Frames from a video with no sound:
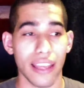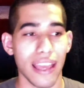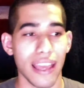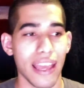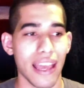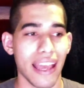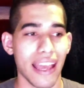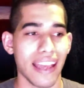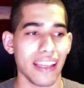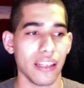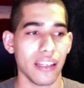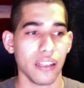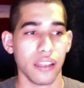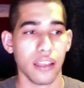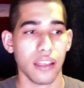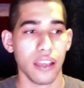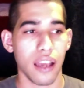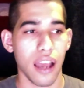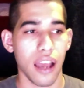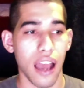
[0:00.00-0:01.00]
and
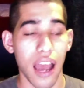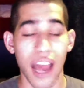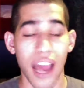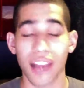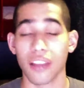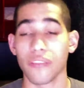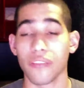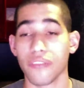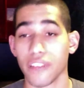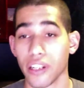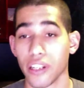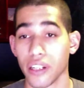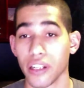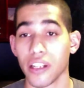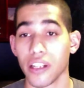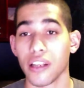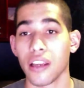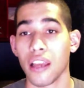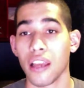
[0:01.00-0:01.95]
Oliver